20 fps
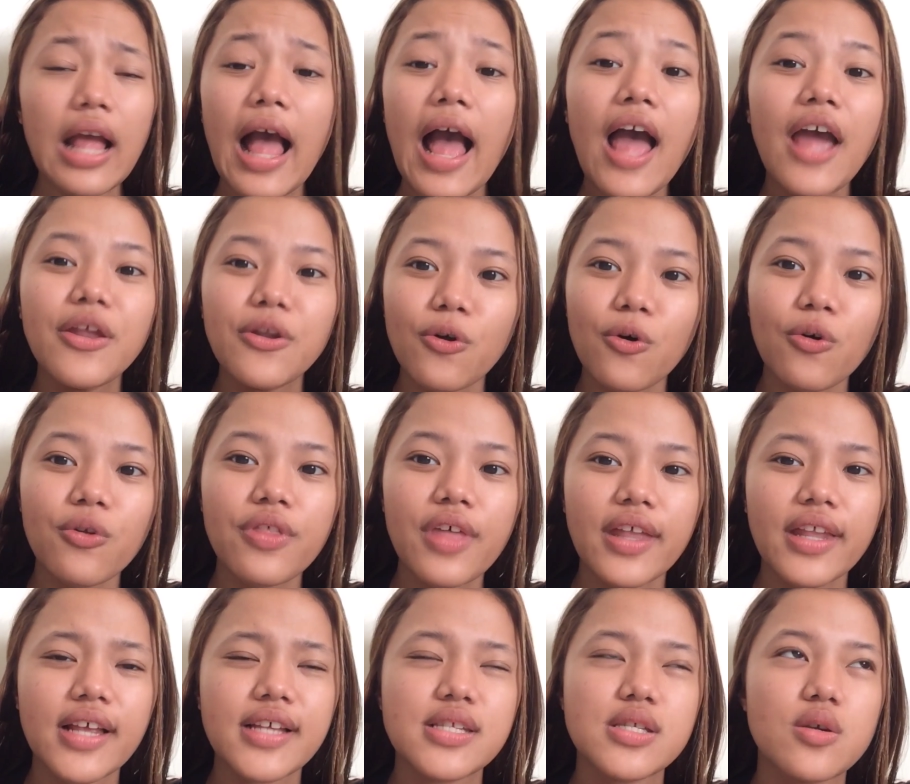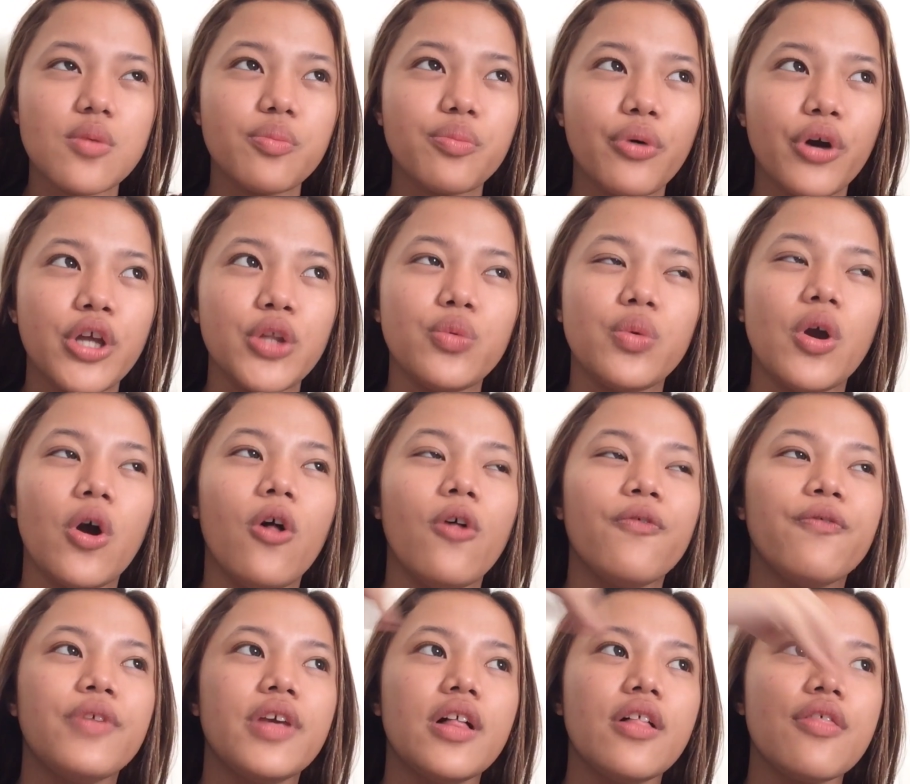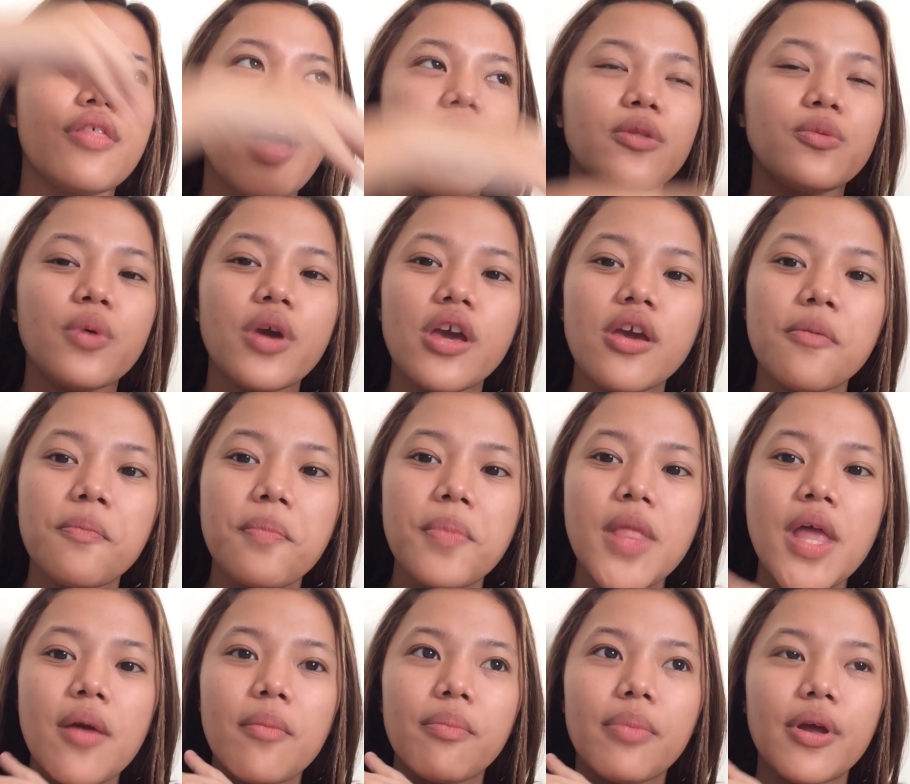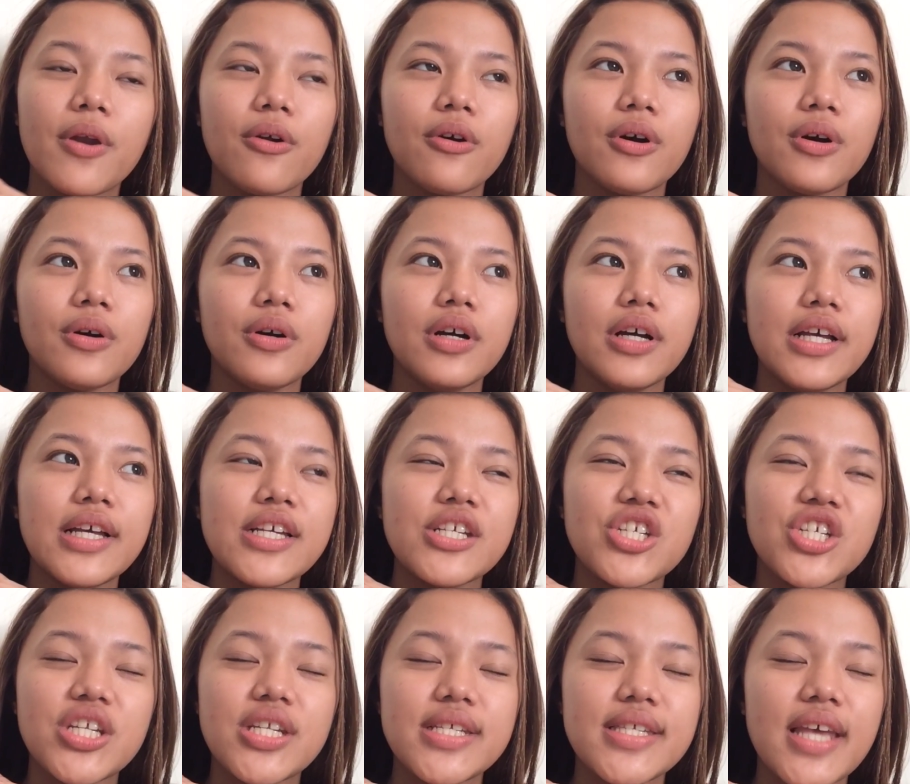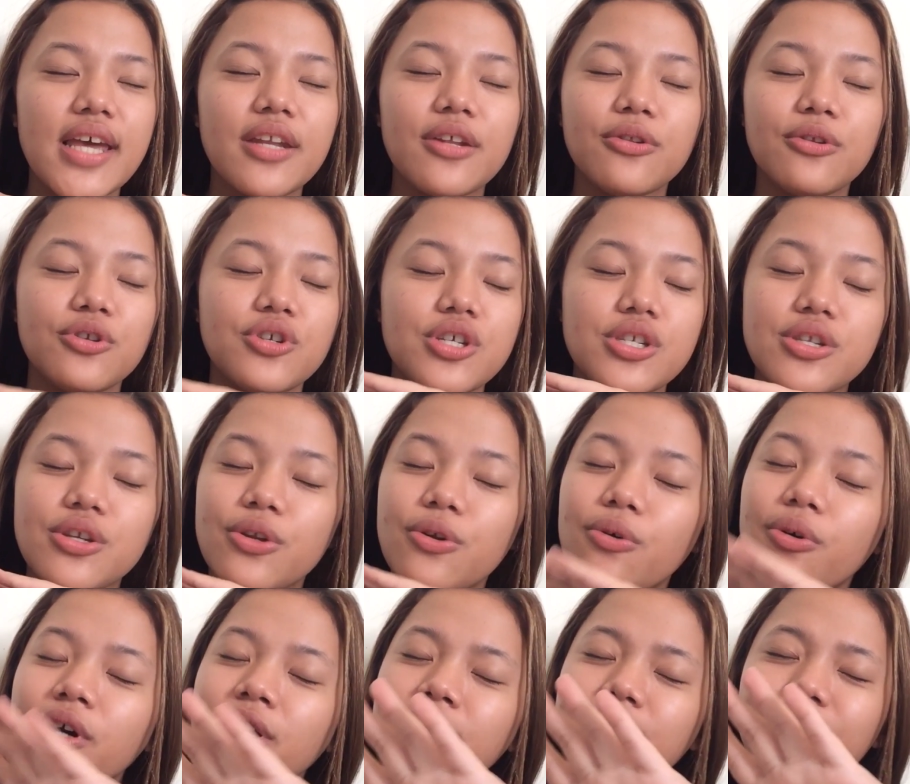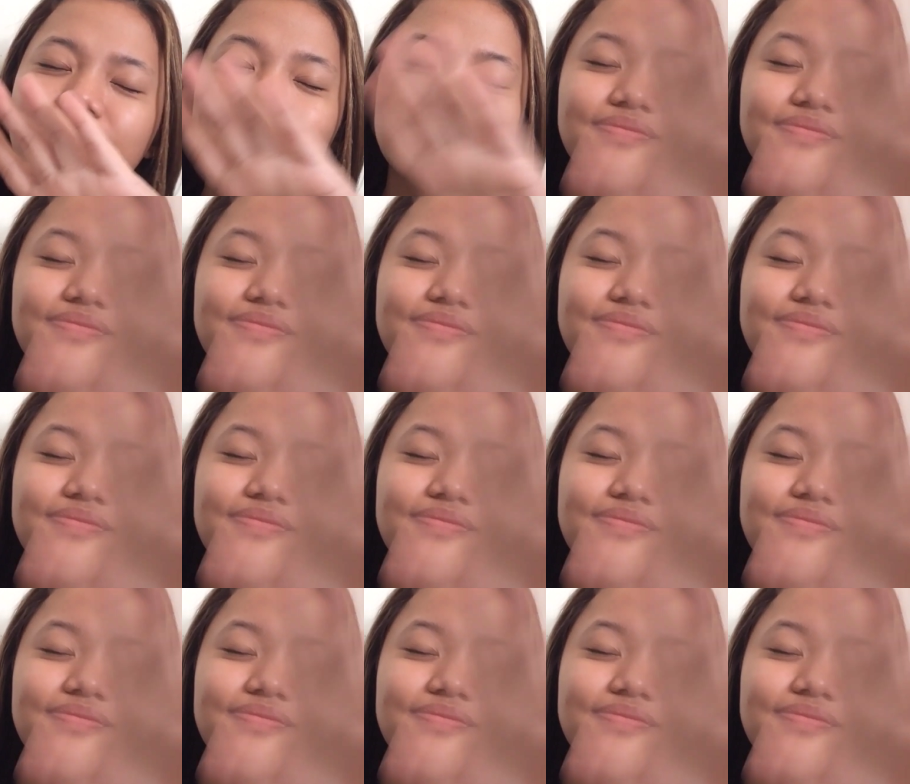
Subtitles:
I know that at some point, we all feel that way. Pero, she decided to just, you know what?